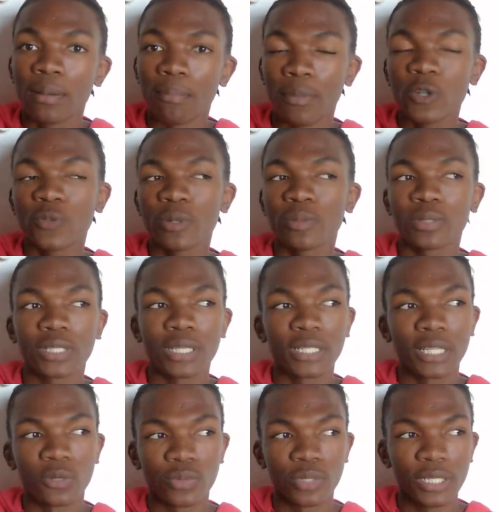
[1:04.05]
Most people think
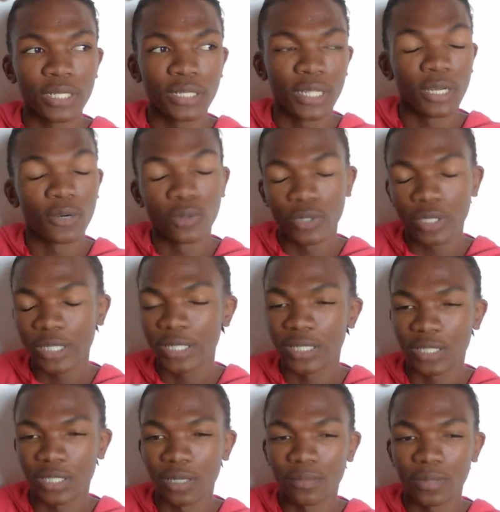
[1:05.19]
that a routine
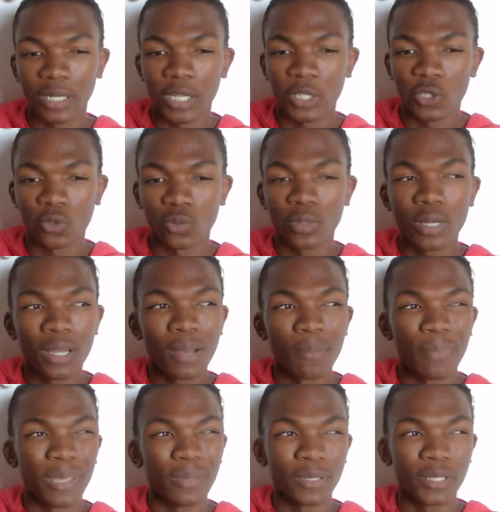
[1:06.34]
is something that you
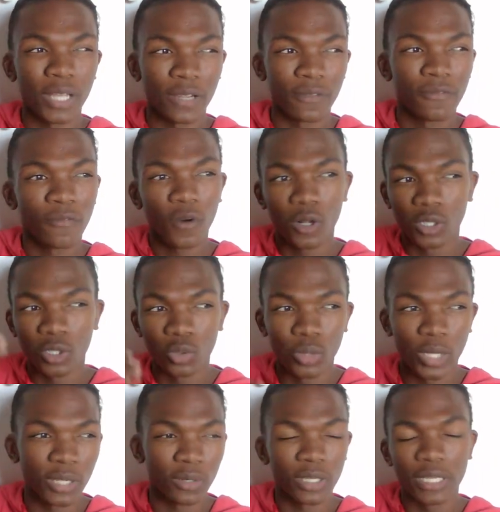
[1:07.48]
maybe like follow,
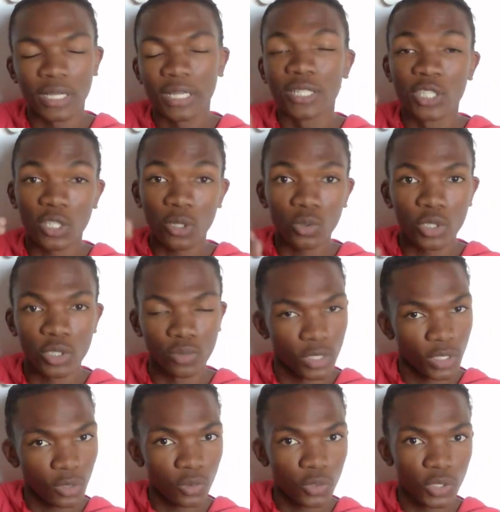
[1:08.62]
like in the
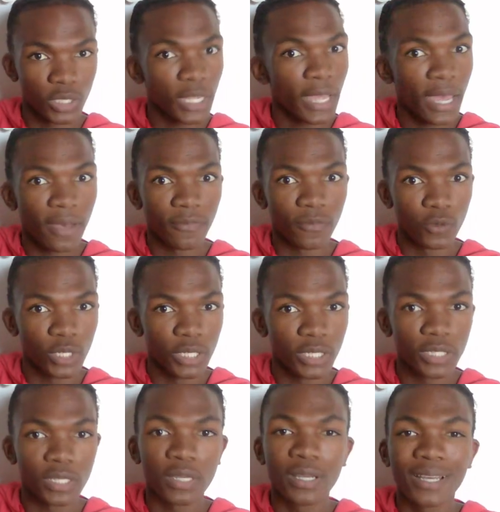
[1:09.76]
soldiers they have
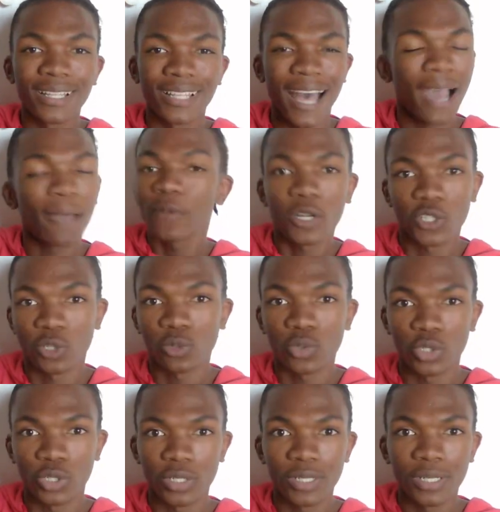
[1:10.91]
routines. I'm not a
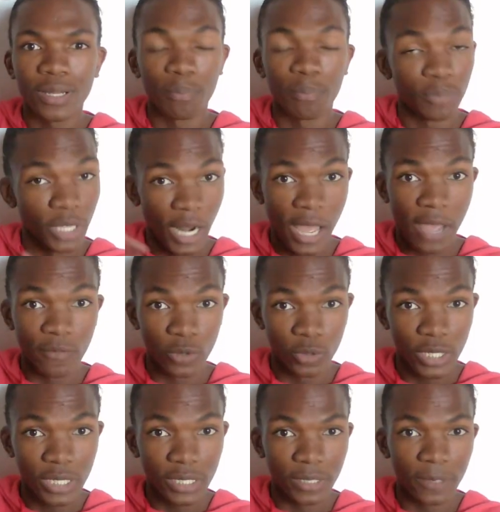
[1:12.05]
soldier, yet I have a
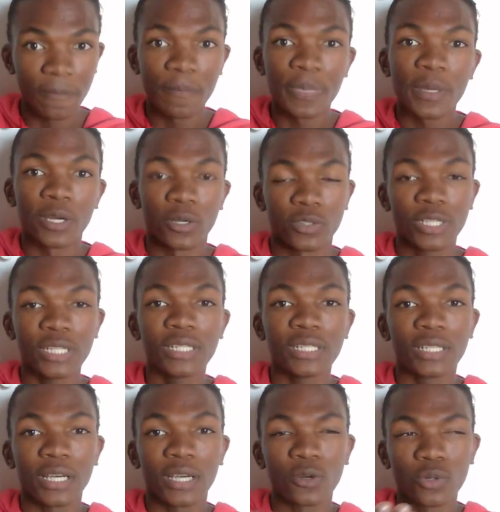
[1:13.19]
routine.
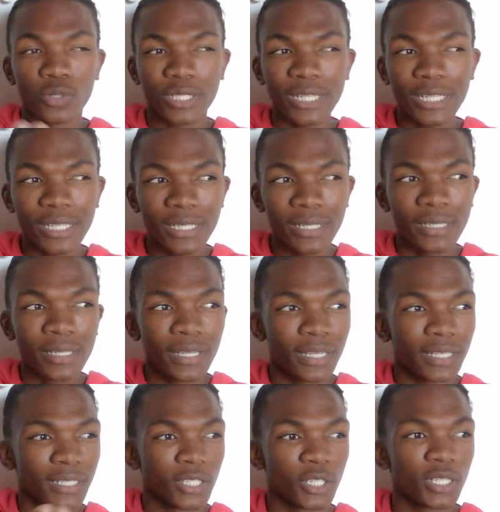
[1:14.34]
A routine
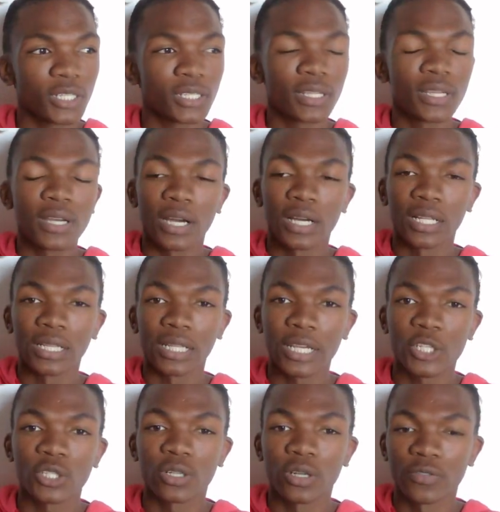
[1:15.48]
is just a
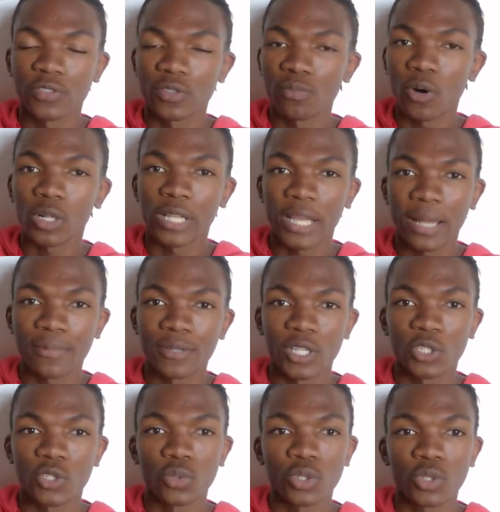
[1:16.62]
collection of small habits
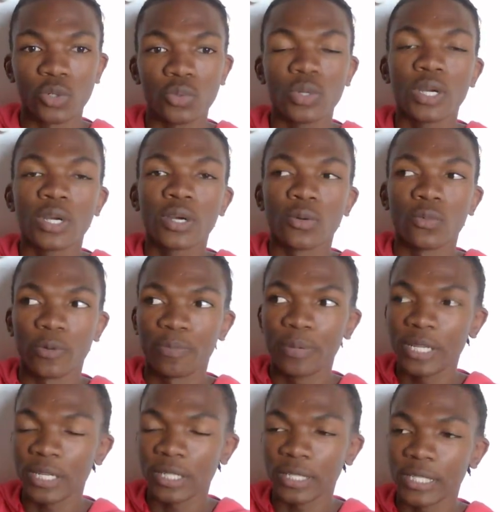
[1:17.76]
that you do
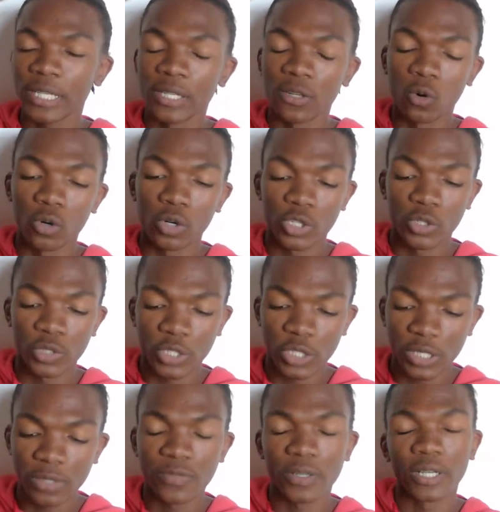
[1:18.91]
repeatedly in order to
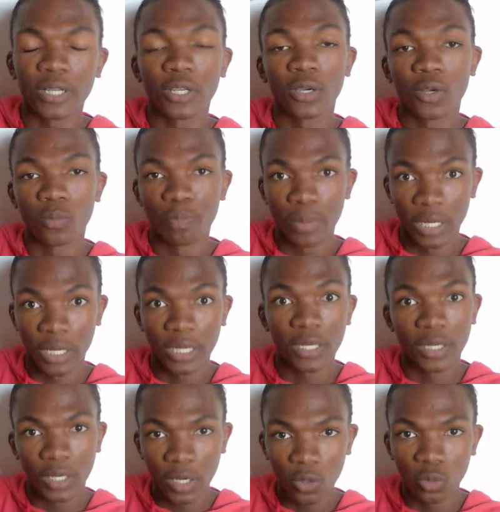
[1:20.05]
achieve a
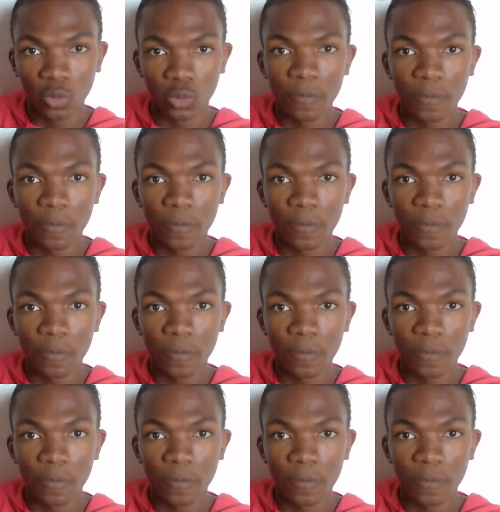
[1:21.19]
big goal.